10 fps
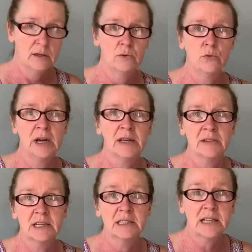ring
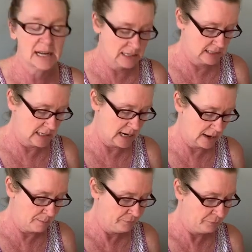that tightens it
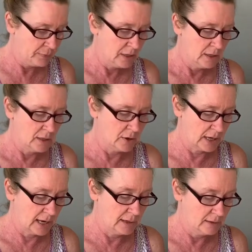up. Okay,